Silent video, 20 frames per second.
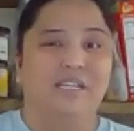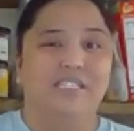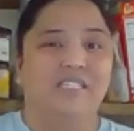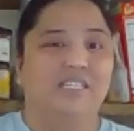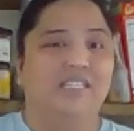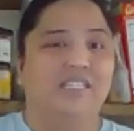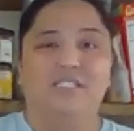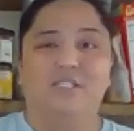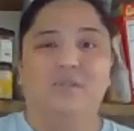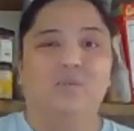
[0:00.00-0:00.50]
because
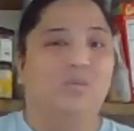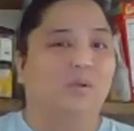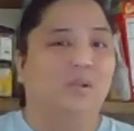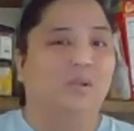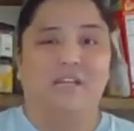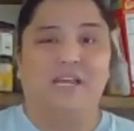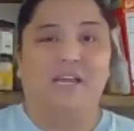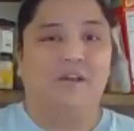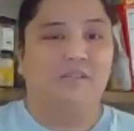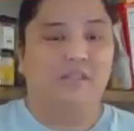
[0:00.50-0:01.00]
it doesn't
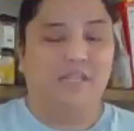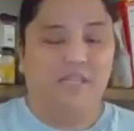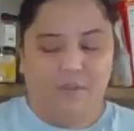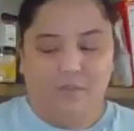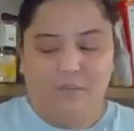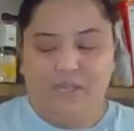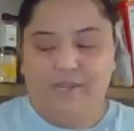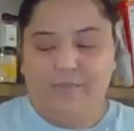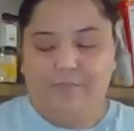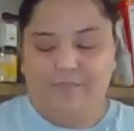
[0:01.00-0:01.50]
work out that
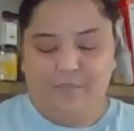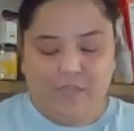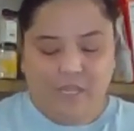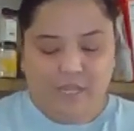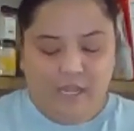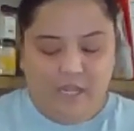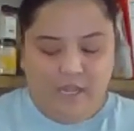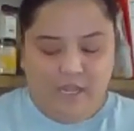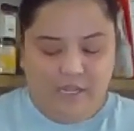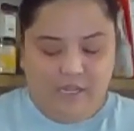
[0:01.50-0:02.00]
way.
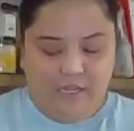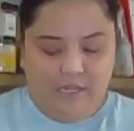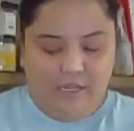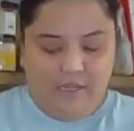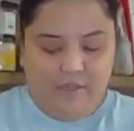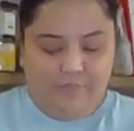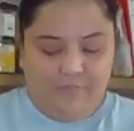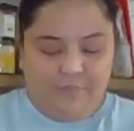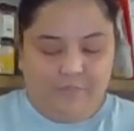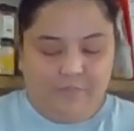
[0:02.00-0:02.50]

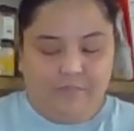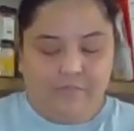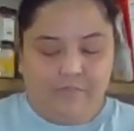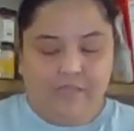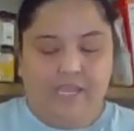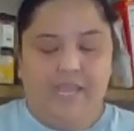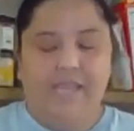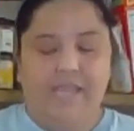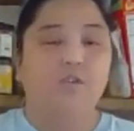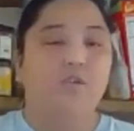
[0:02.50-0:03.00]

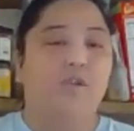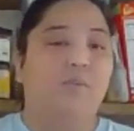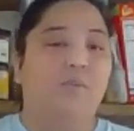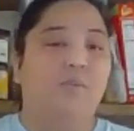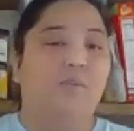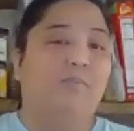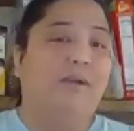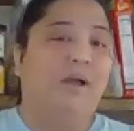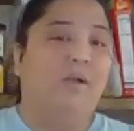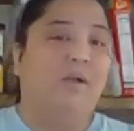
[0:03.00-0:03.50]
I do have
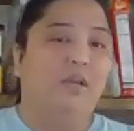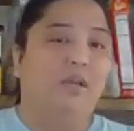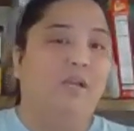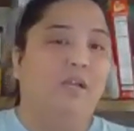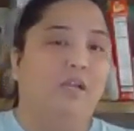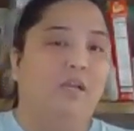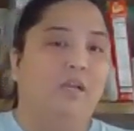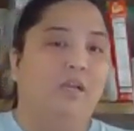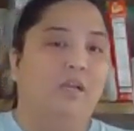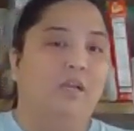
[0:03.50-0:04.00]

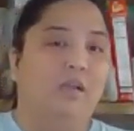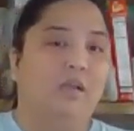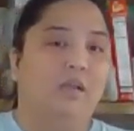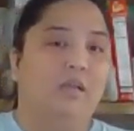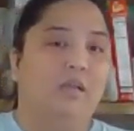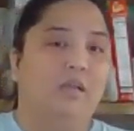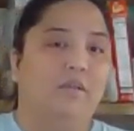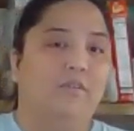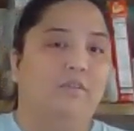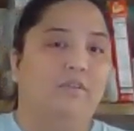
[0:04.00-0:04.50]
powder
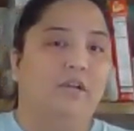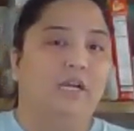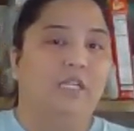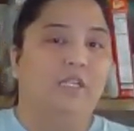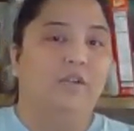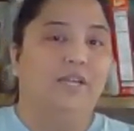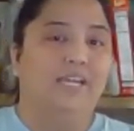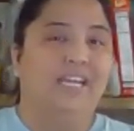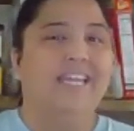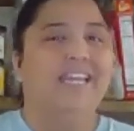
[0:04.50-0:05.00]
of
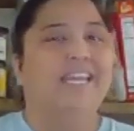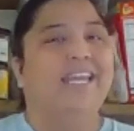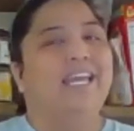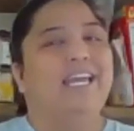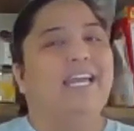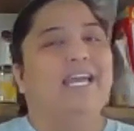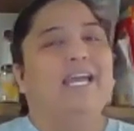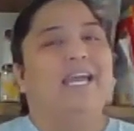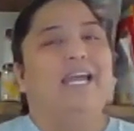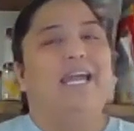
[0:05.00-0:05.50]
coloring.
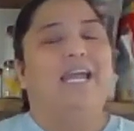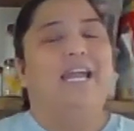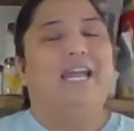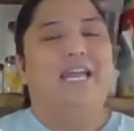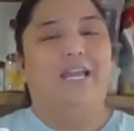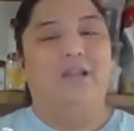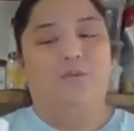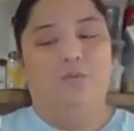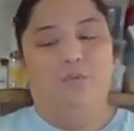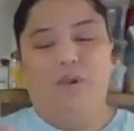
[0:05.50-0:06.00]

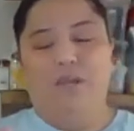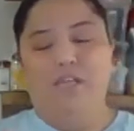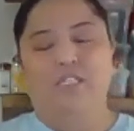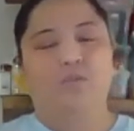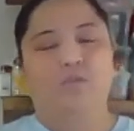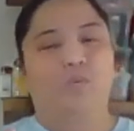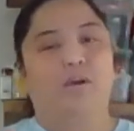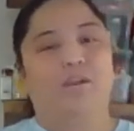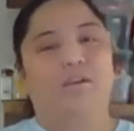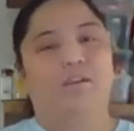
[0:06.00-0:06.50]
It works
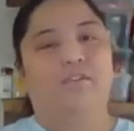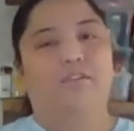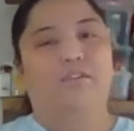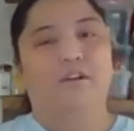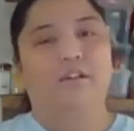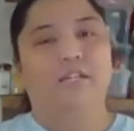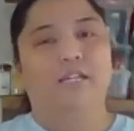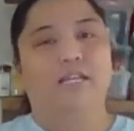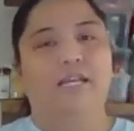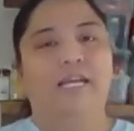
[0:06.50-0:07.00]

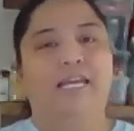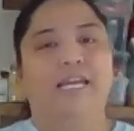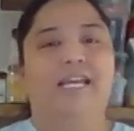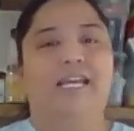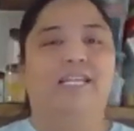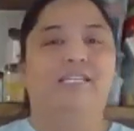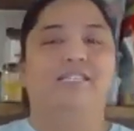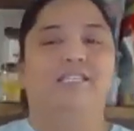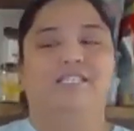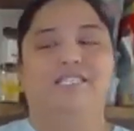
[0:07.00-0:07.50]
wonderful.
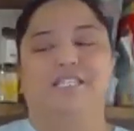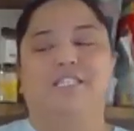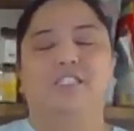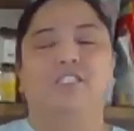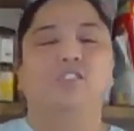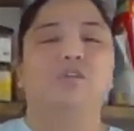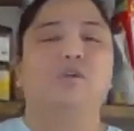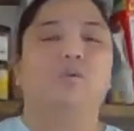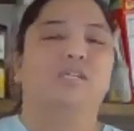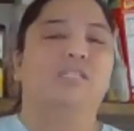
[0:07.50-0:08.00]

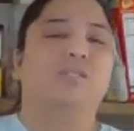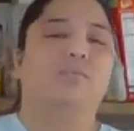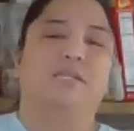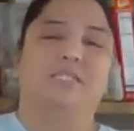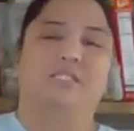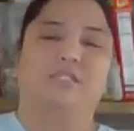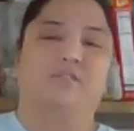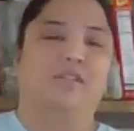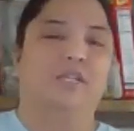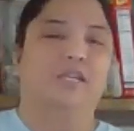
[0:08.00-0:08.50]
It's so
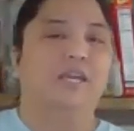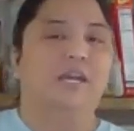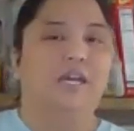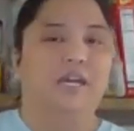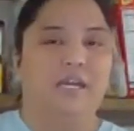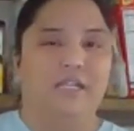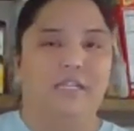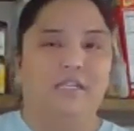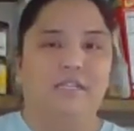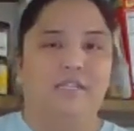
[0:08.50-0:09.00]
expensive to
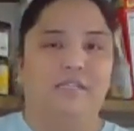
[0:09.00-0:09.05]
get